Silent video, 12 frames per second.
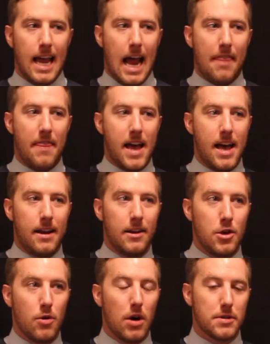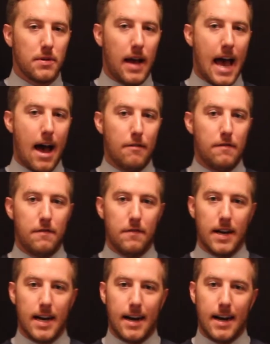And then you also have
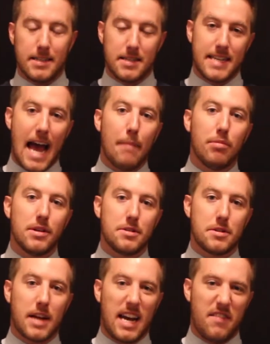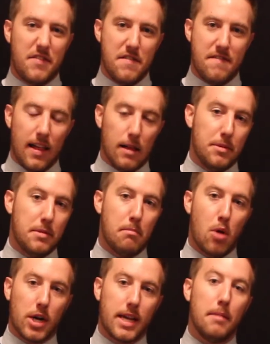established kind of developed
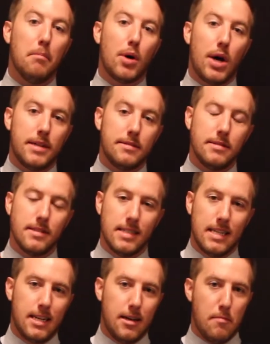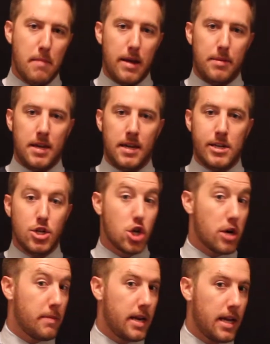market bonds, maybe
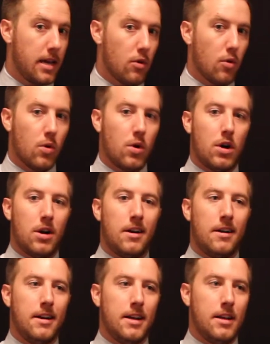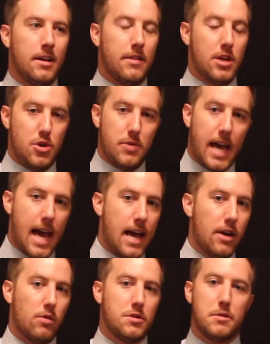Germany or the
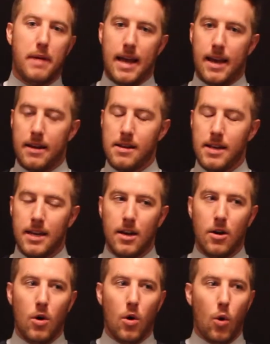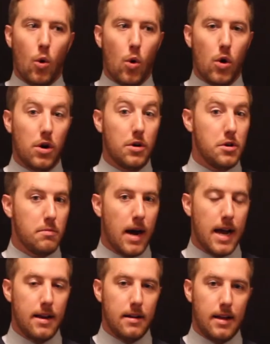UK or Japan, or you
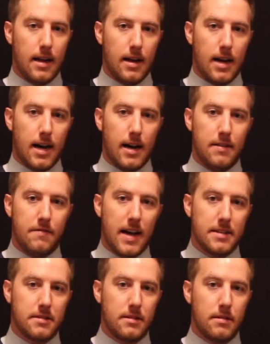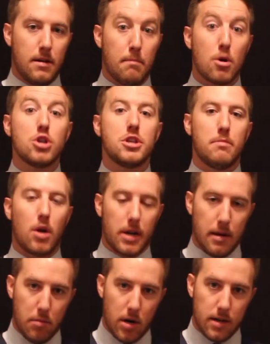might invest in emerging
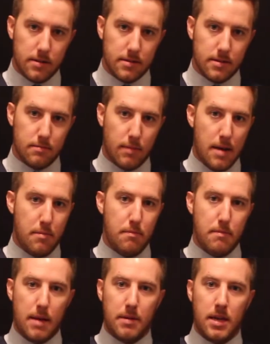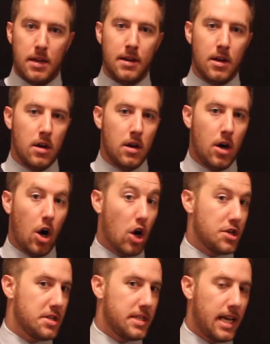market bonds, maybe
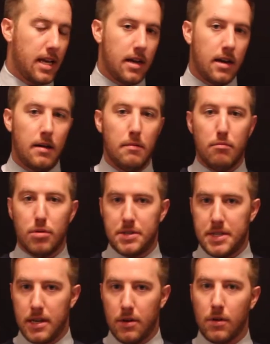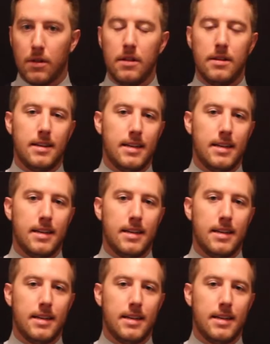Argentina, Brazil,